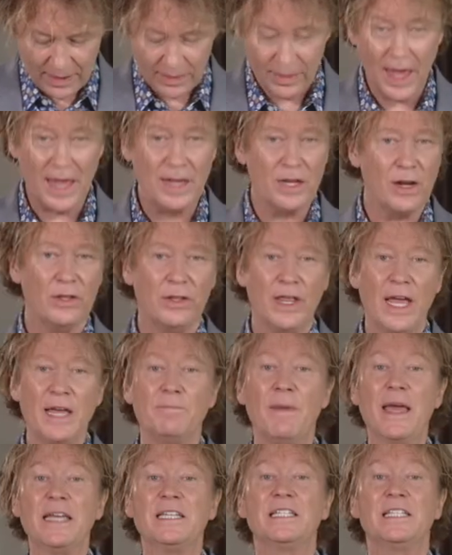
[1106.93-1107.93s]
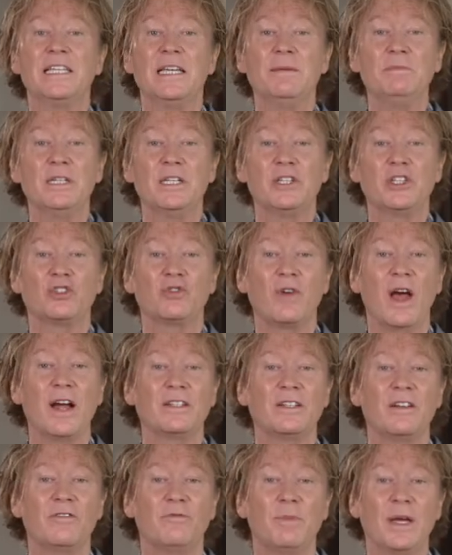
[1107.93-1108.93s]
They, they may seem
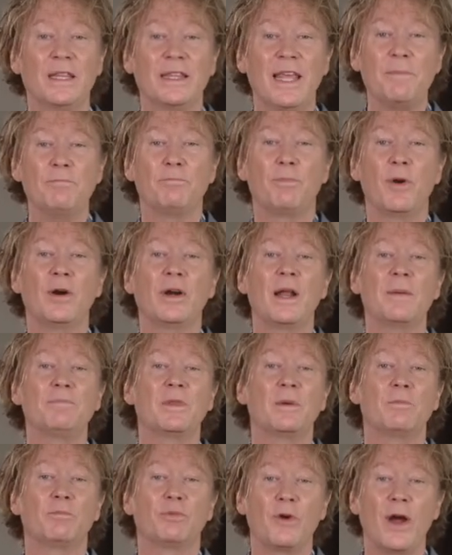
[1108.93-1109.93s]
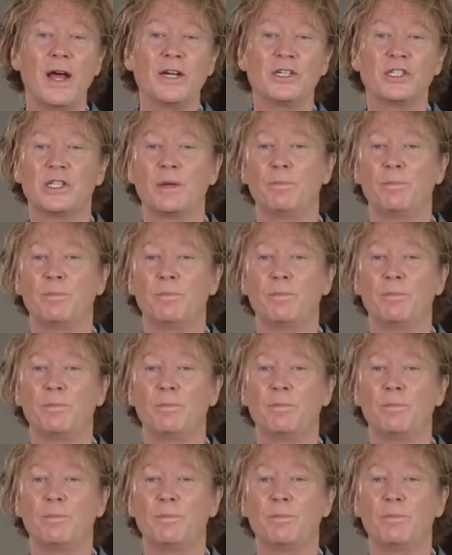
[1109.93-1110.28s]
destructive, but they burn up the brush,